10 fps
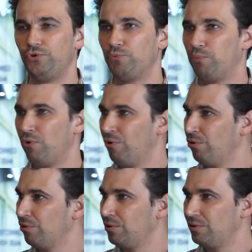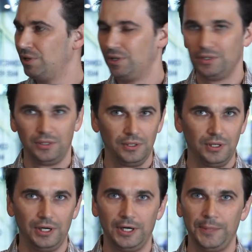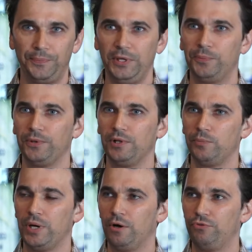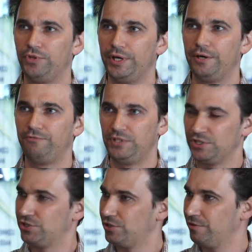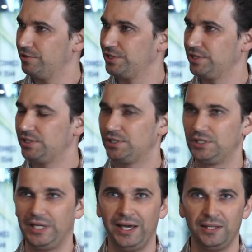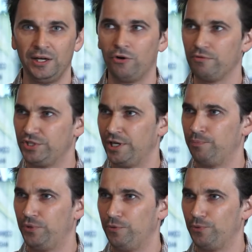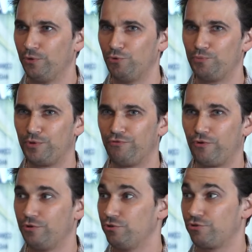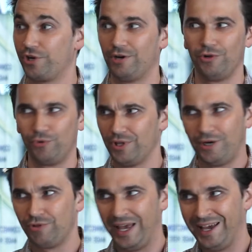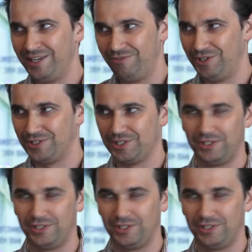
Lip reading: poll people about the visa services, 10 out of 10 people would prefer to travel without any visas